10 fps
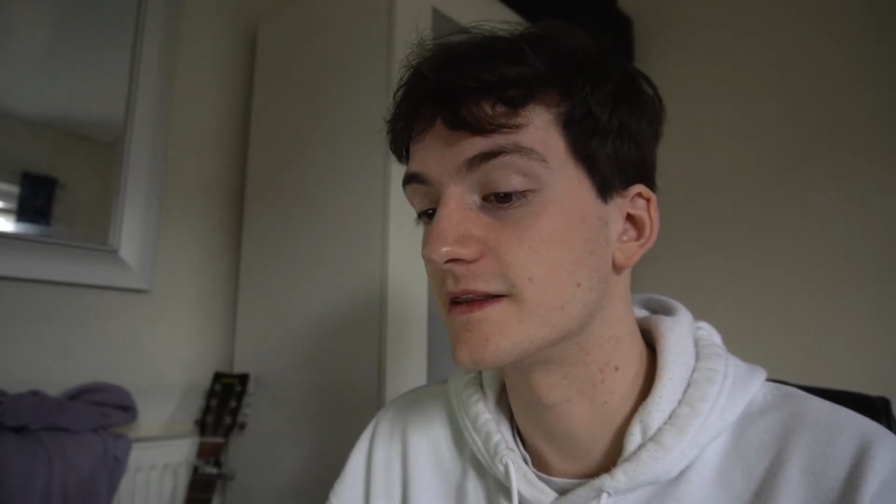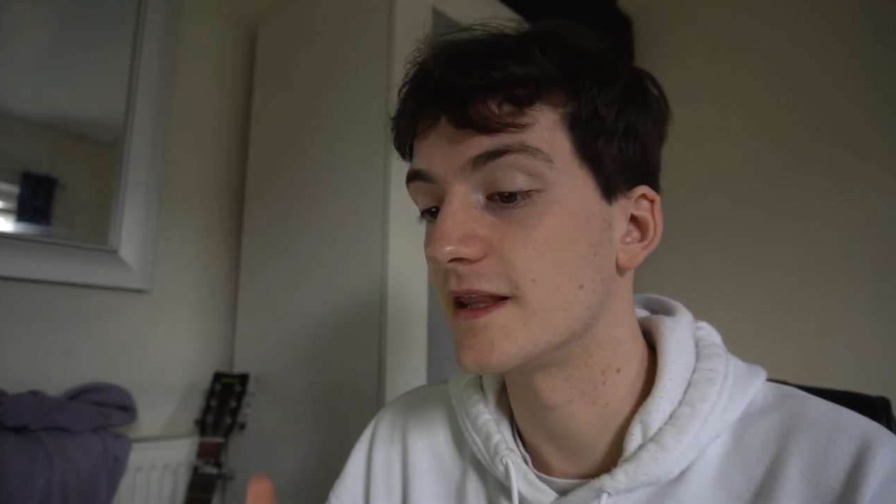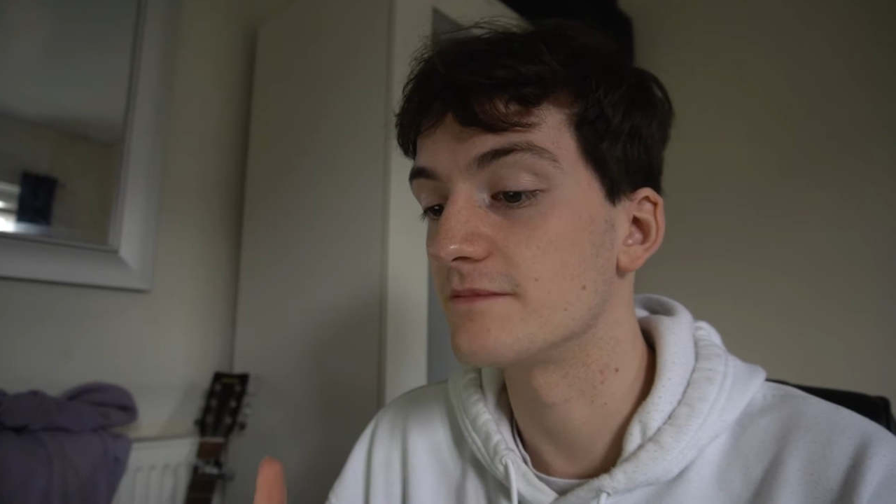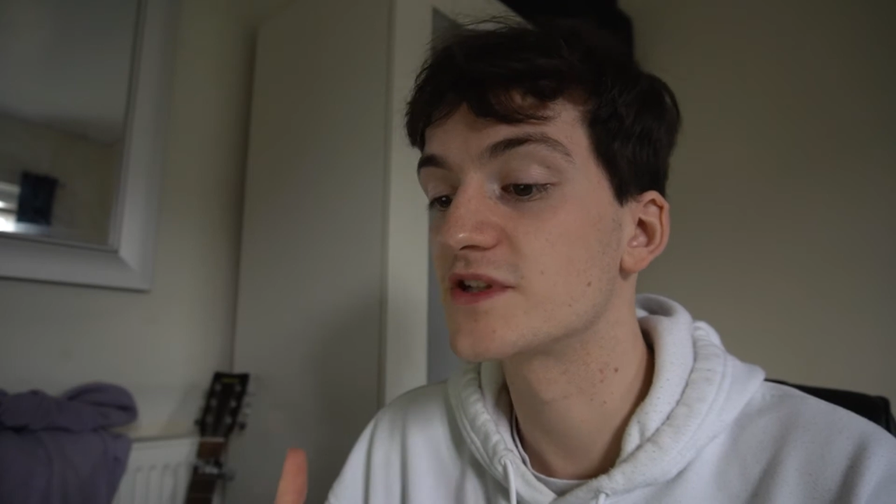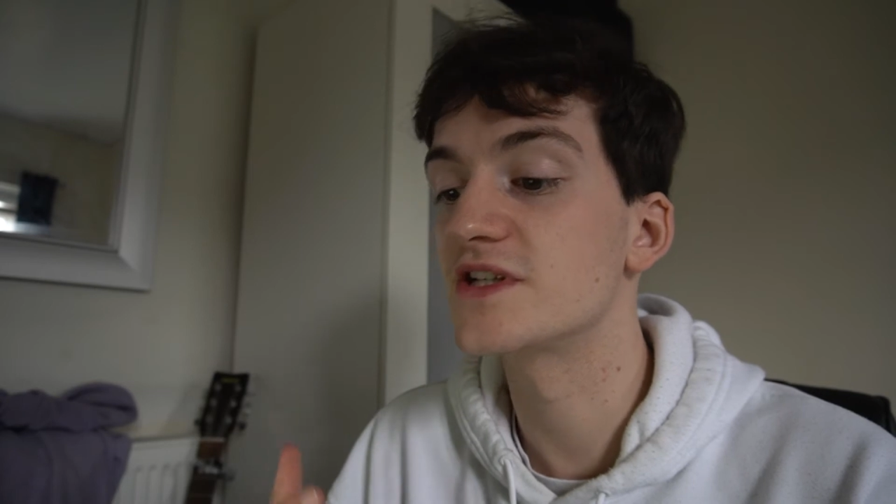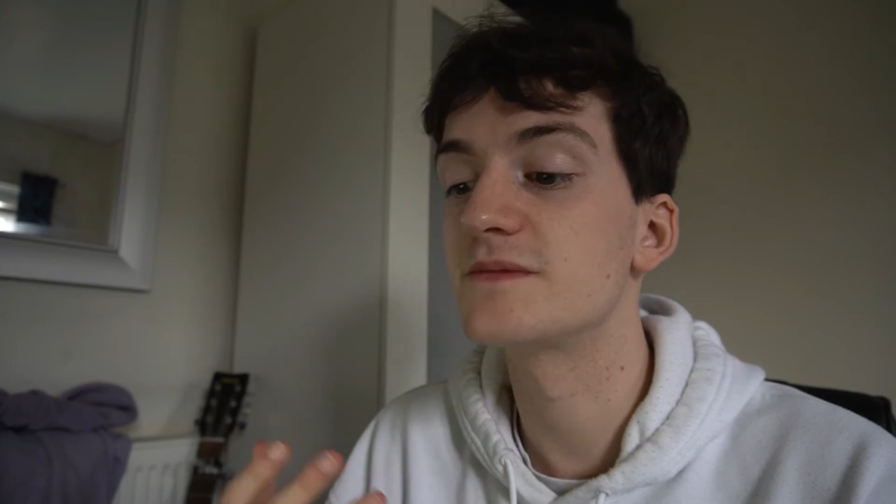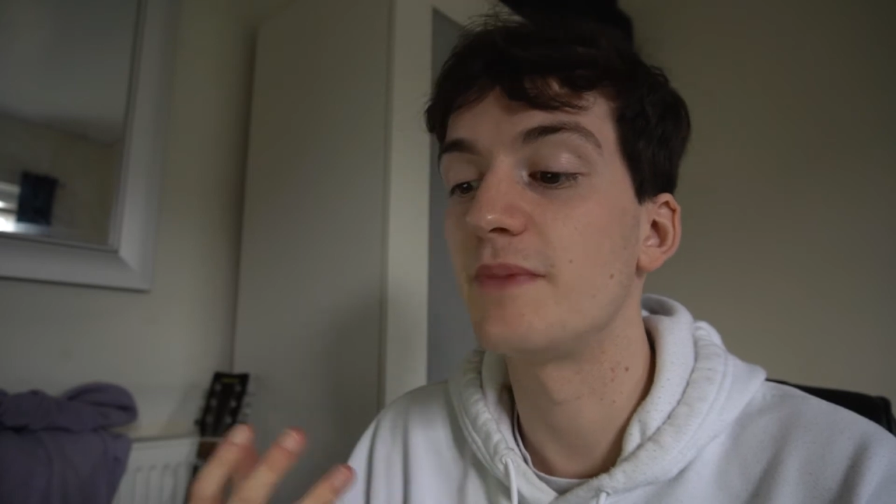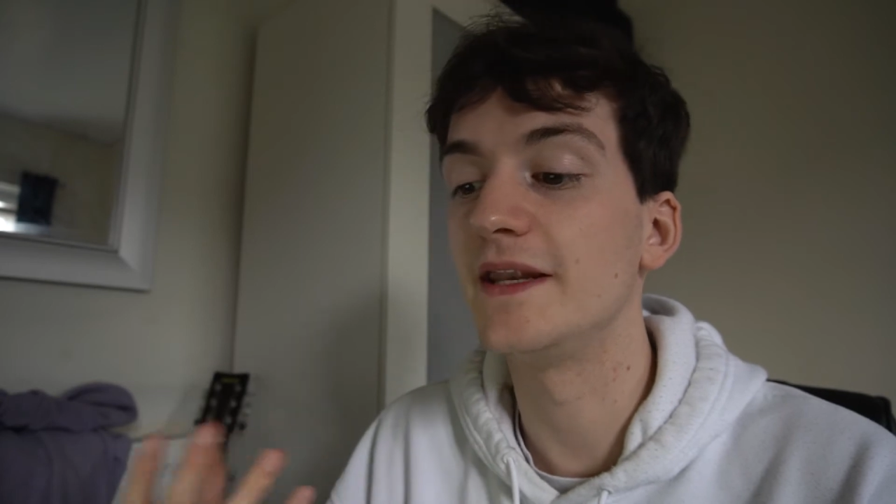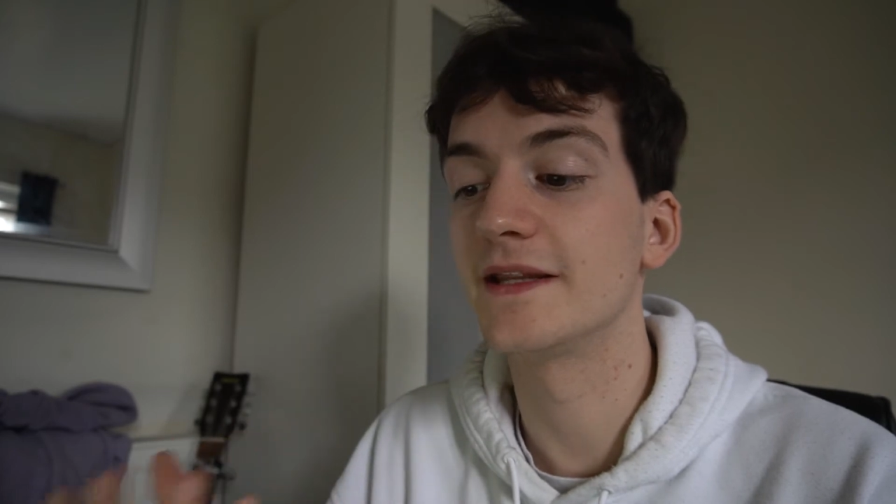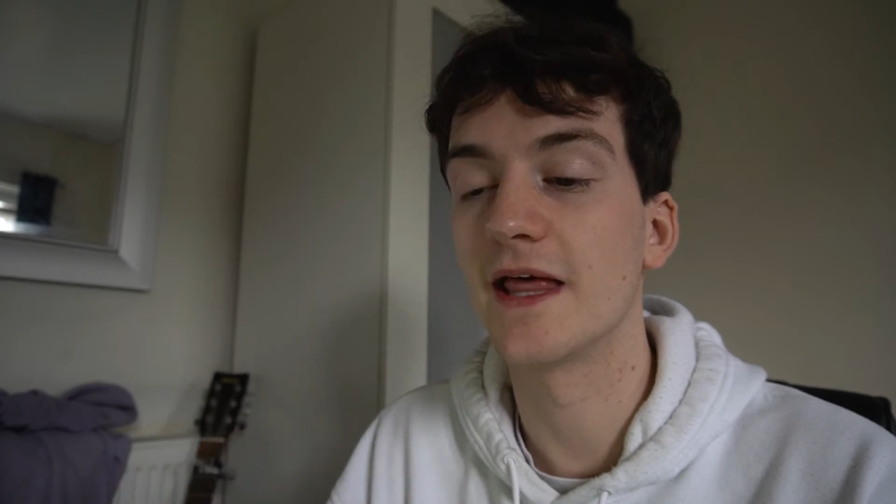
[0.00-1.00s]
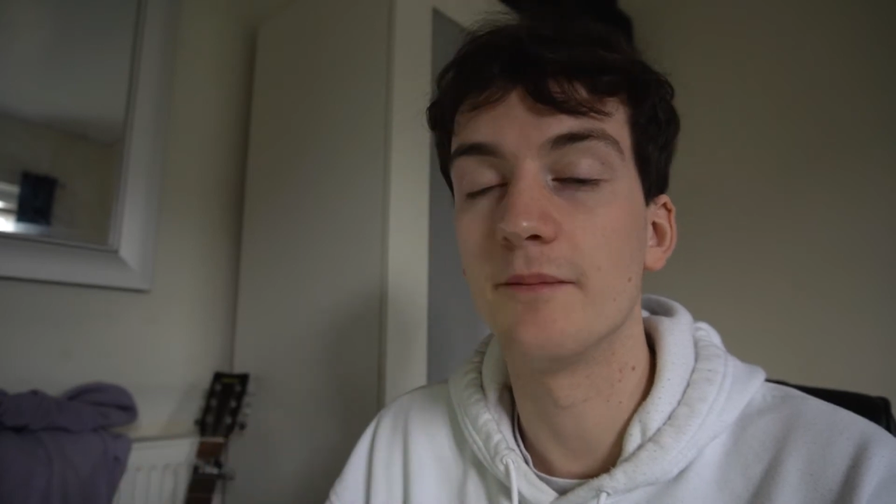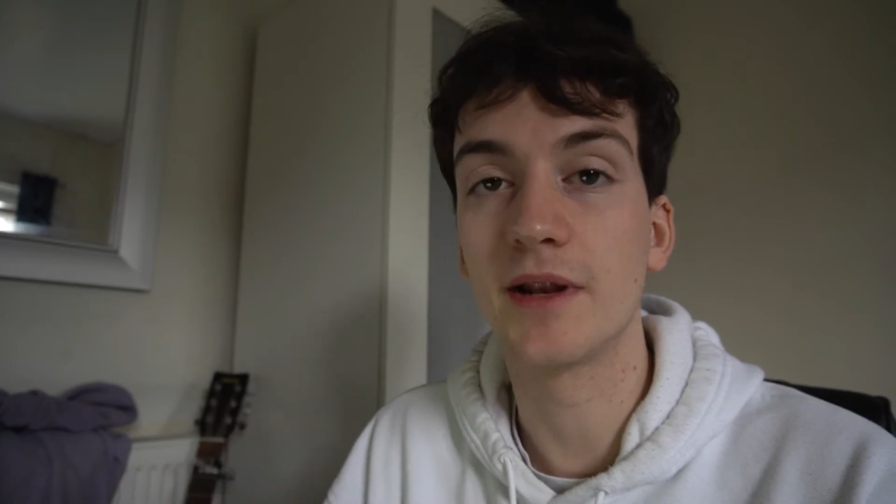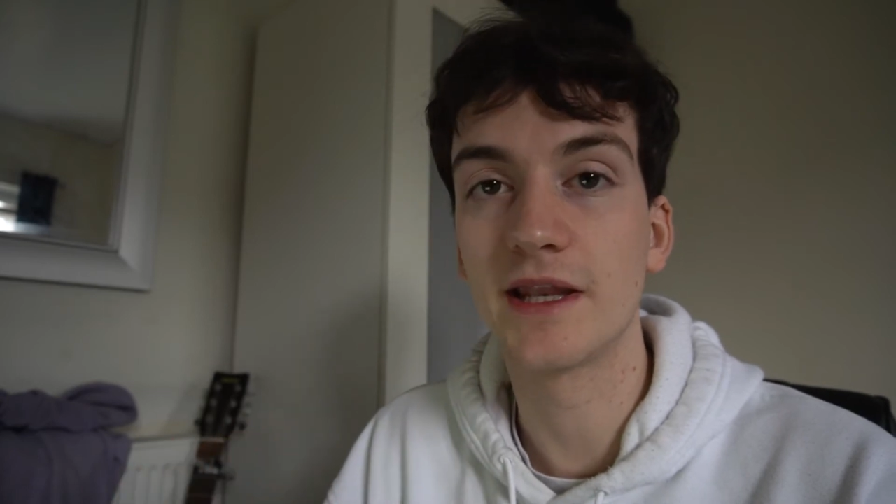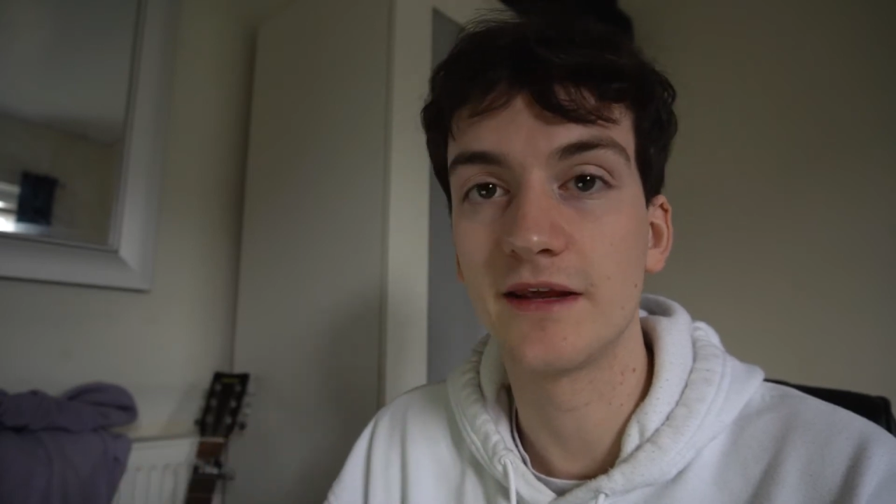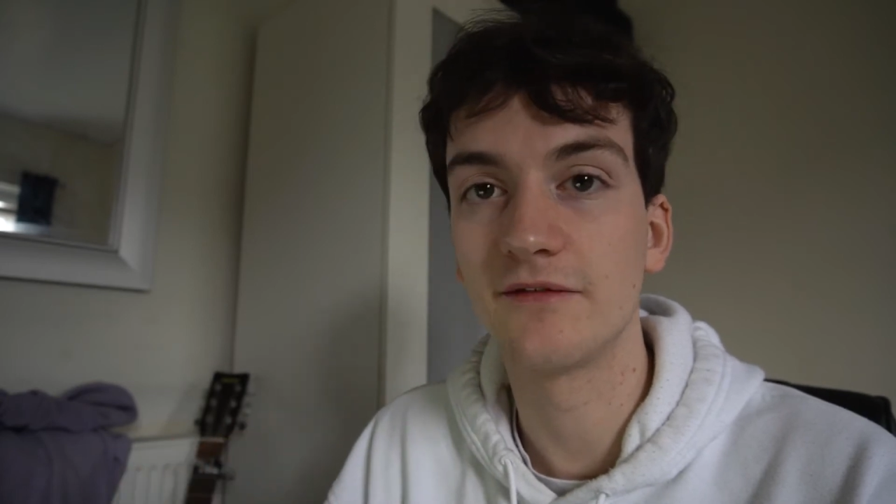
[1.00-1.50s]
them suspending their
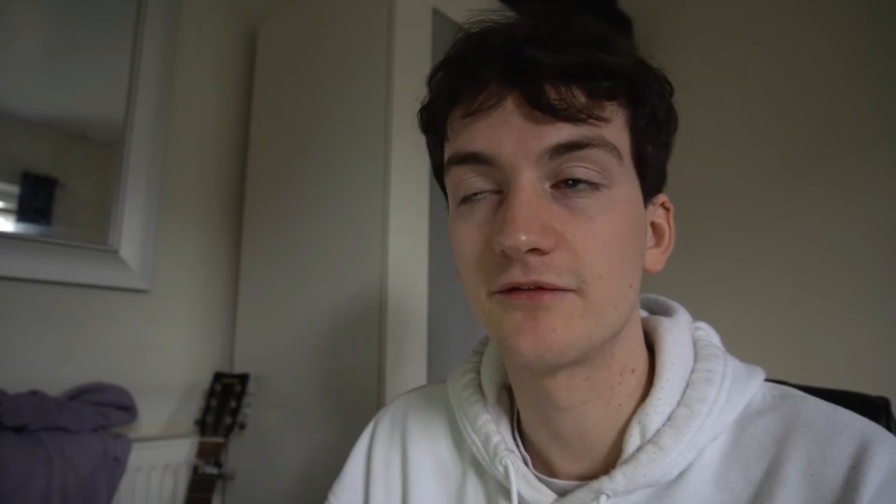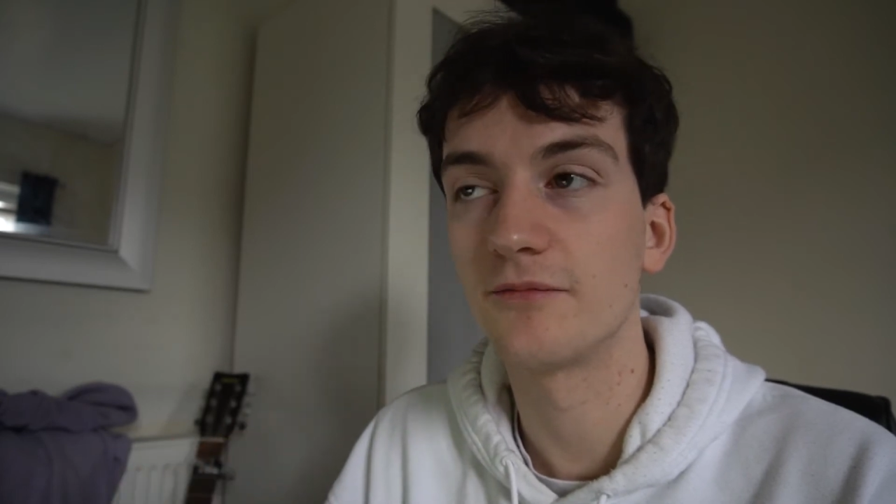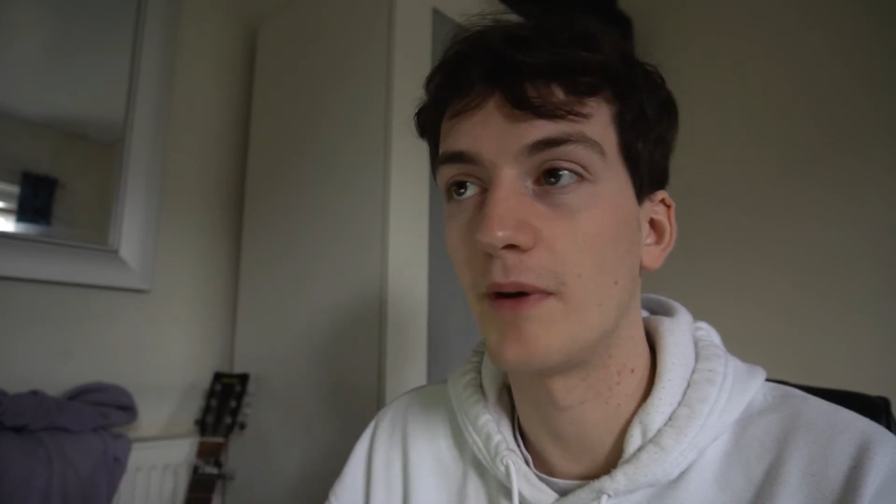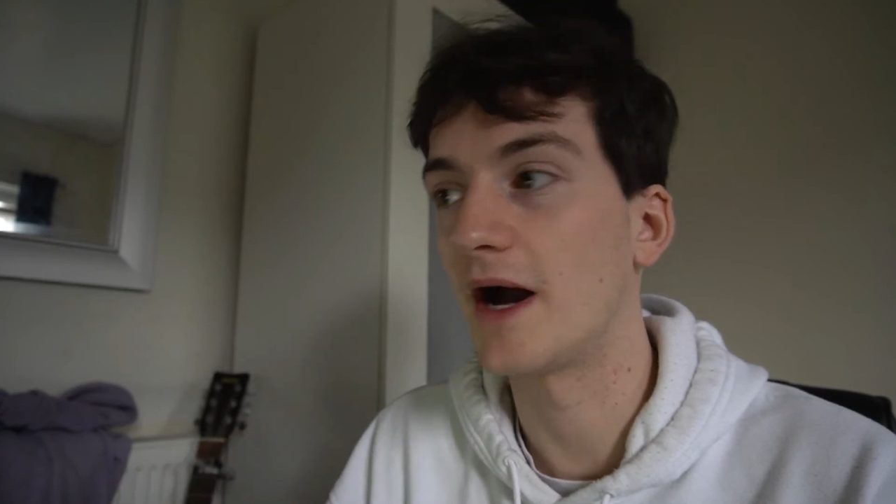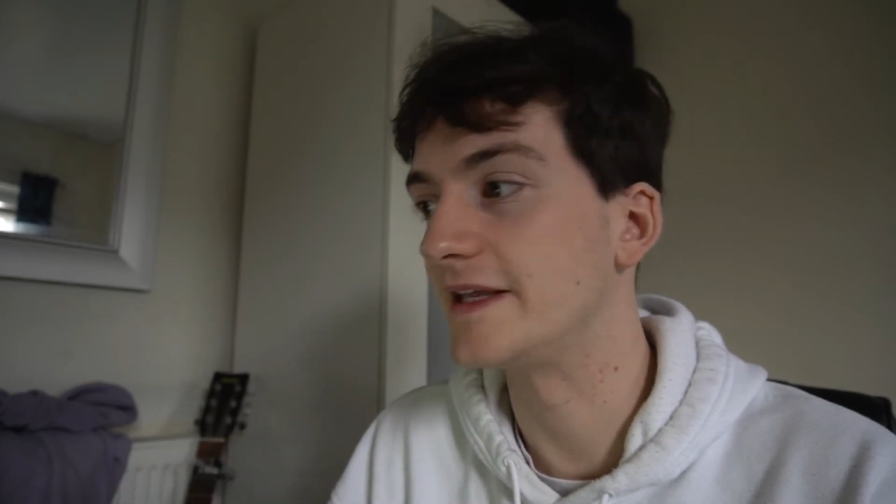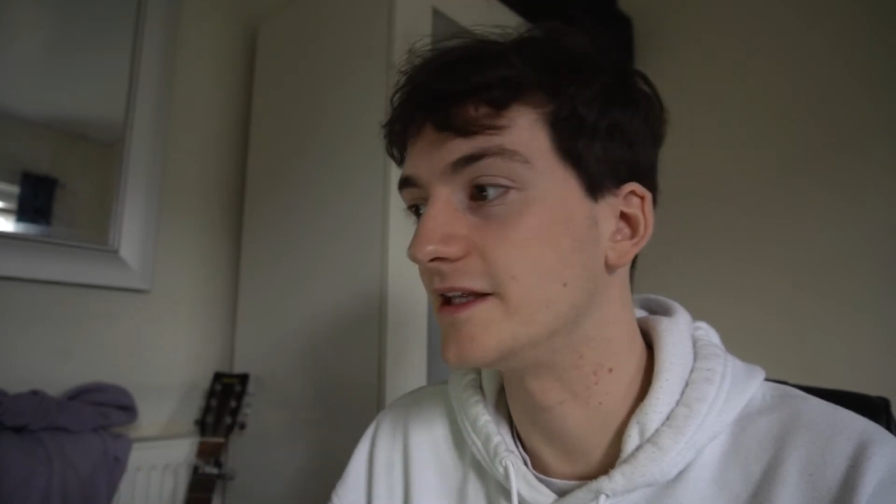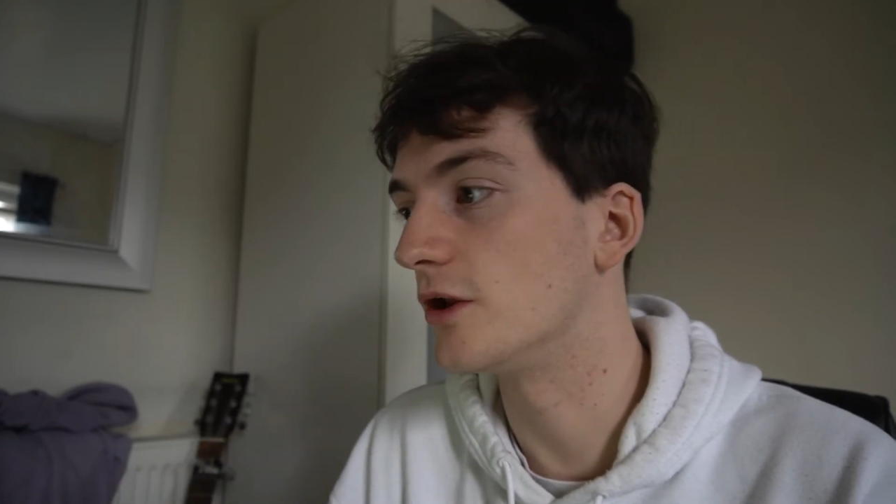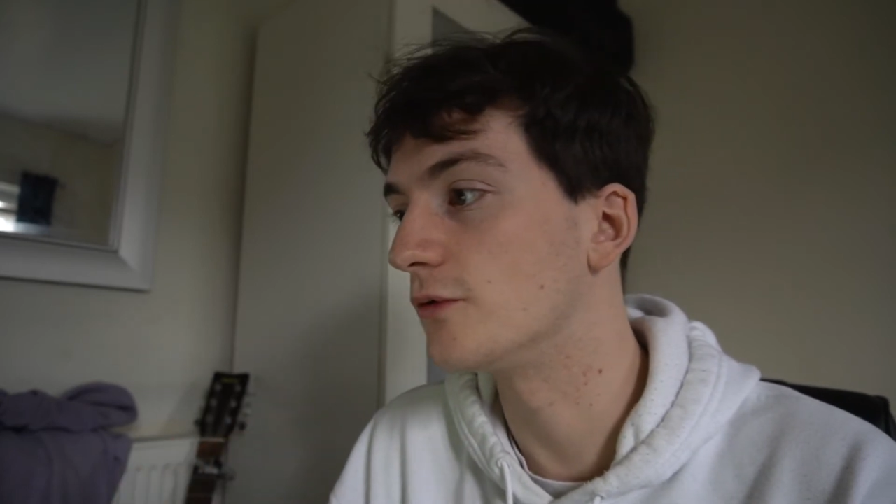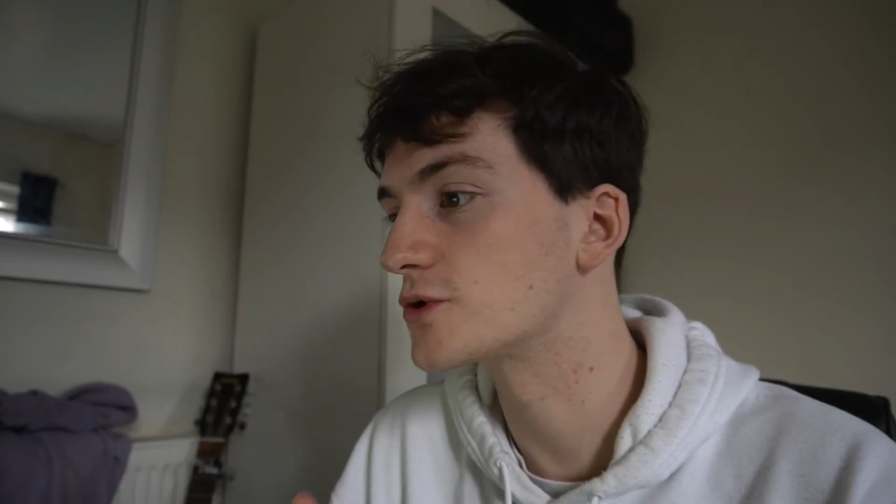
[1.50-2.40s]
belief by, you know,